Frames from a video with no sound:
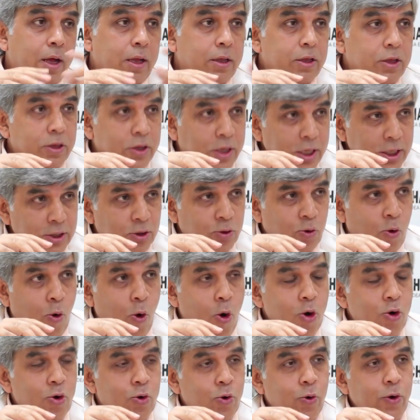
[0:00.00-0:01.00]
This
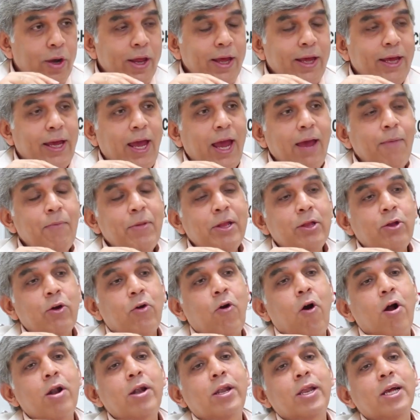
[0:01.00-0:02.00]
court ruling came in the
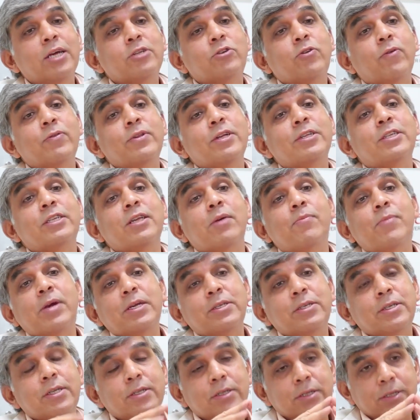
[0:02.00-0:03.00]
context of the
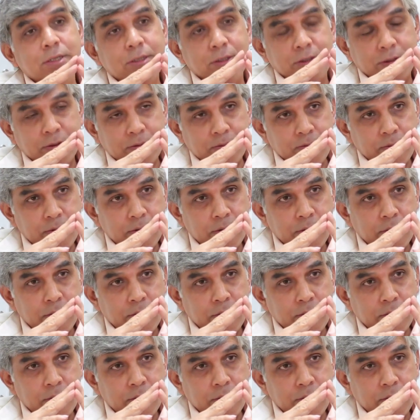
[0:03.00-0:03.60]
semester system,